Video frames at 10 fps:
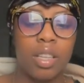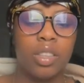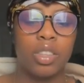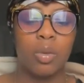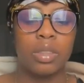
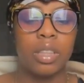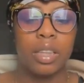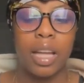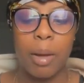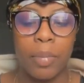So it's not
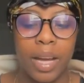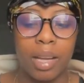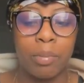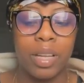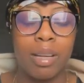that bad,
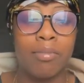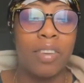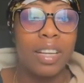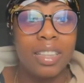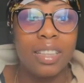but I'm
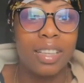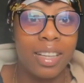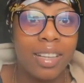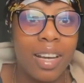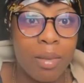finally
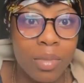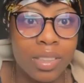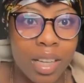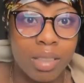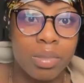like I'm
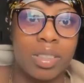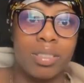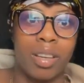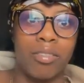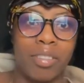excited because
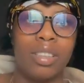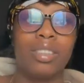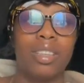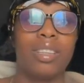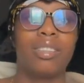I can finally
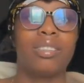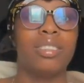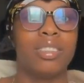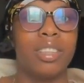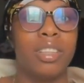like
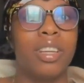start